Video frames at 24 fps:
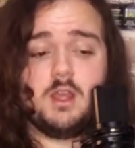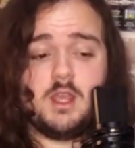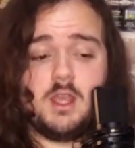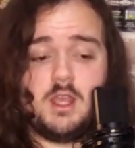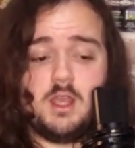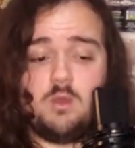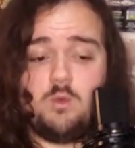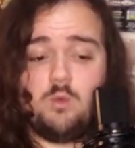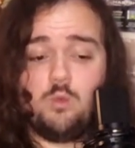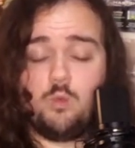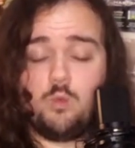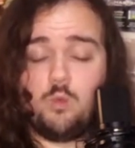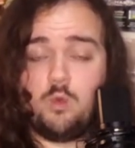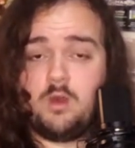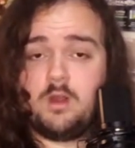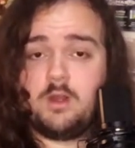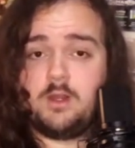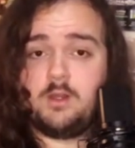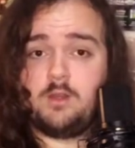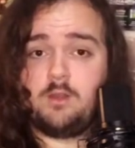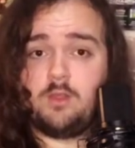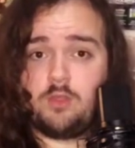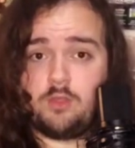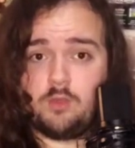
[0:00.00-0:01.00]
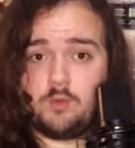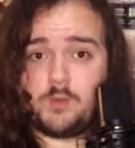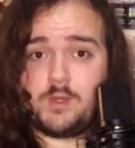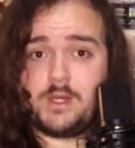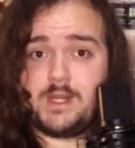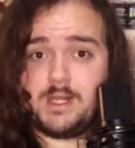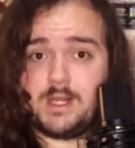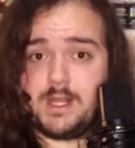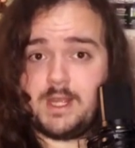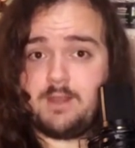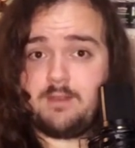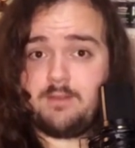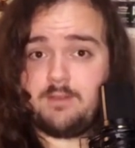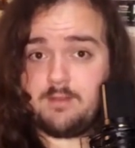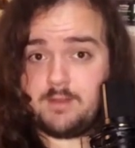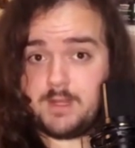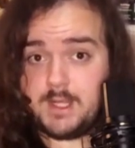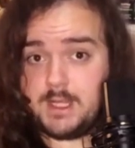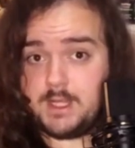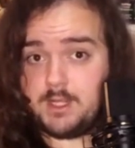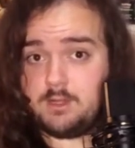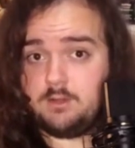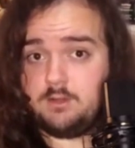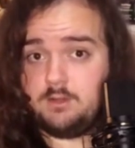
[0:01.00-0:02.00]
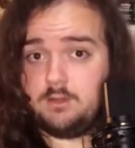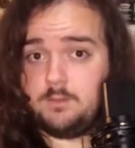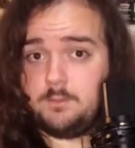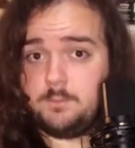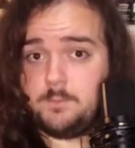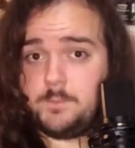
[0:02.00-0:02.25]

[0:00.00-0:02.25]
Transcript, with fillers: in one three day cycle.